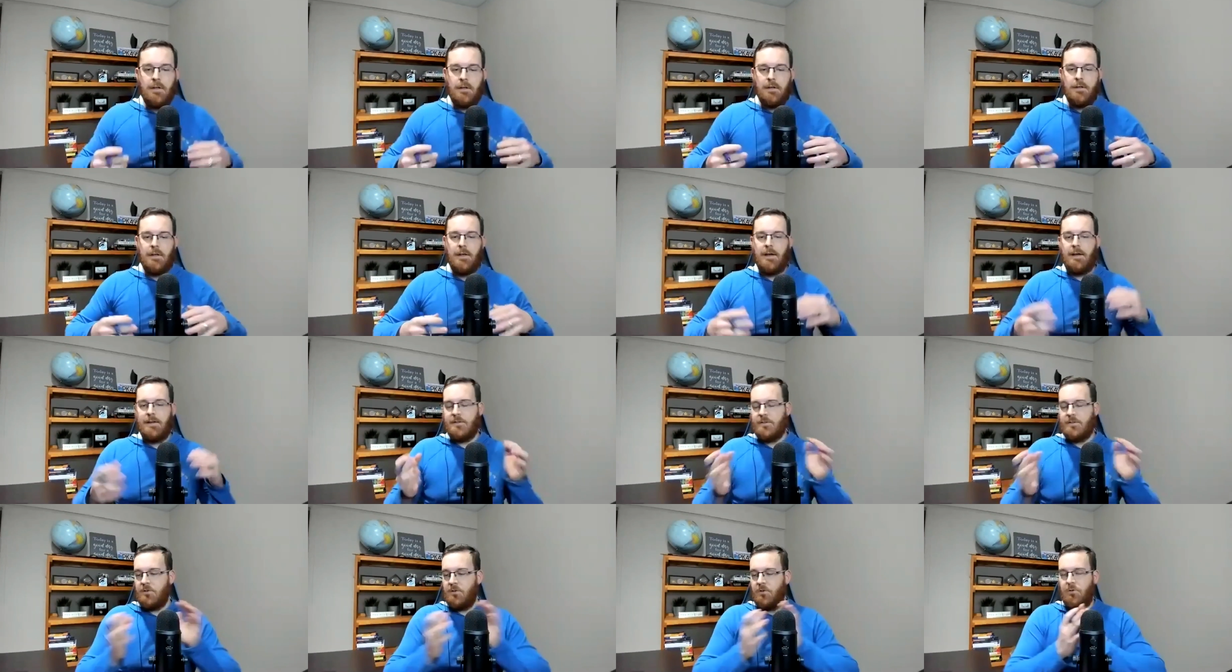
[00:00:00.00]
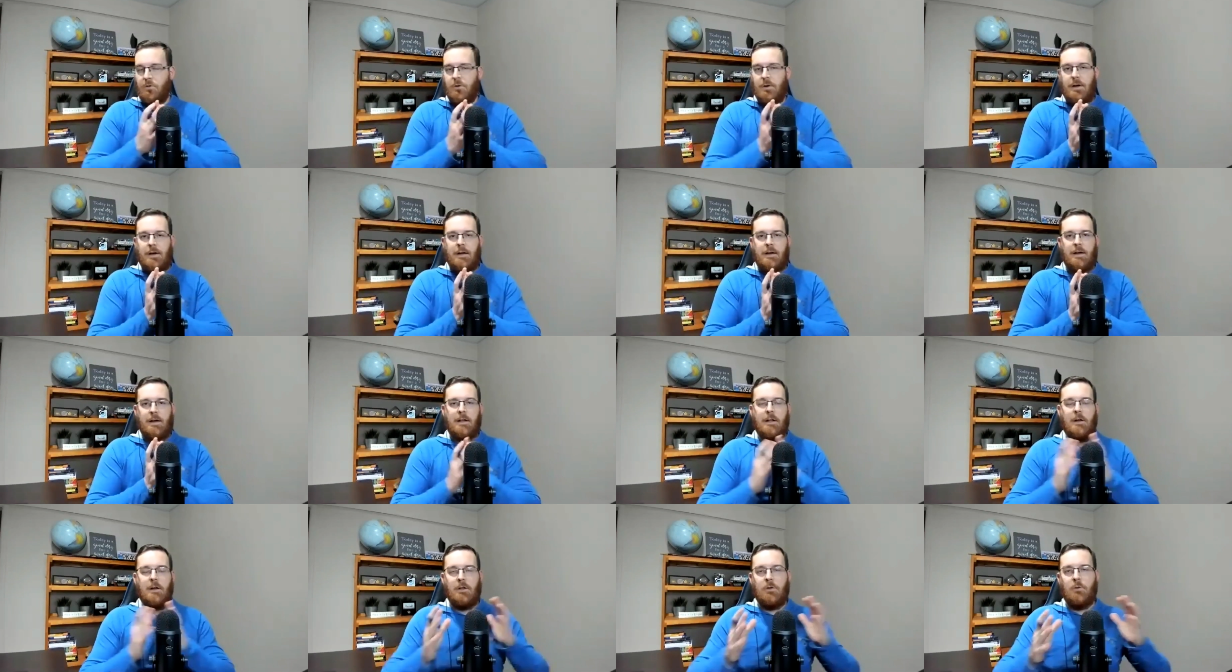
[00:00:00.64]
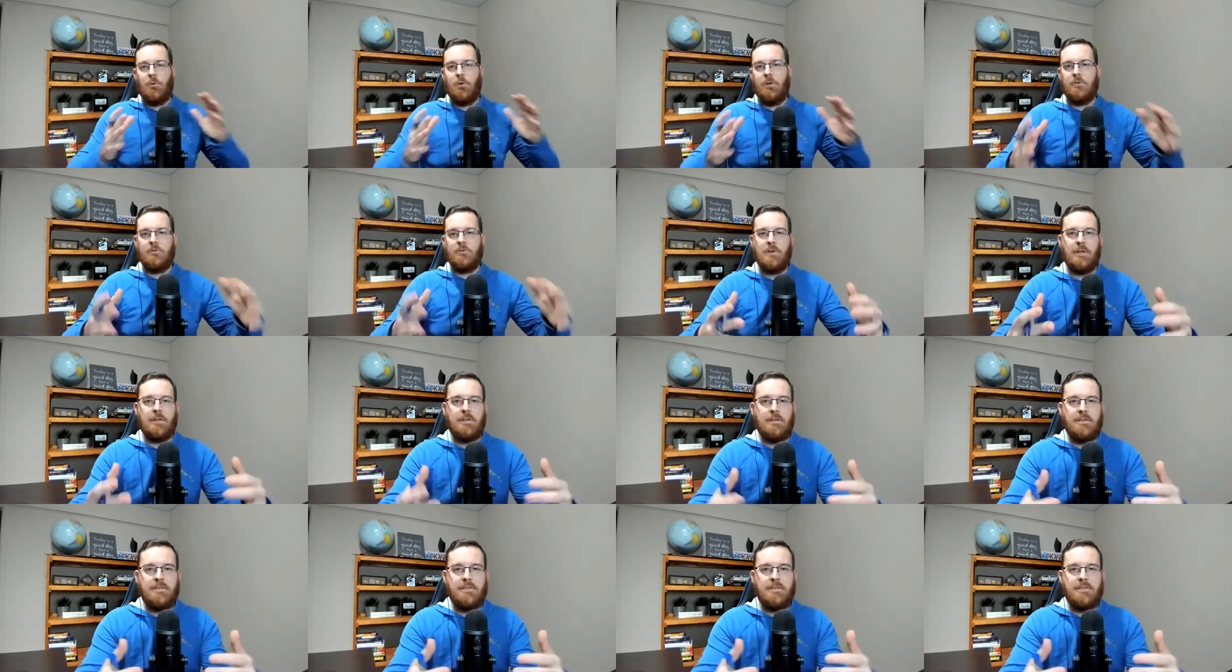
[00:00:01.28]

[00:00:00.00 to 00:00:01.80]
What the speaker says: Yeah. So I don't want to drag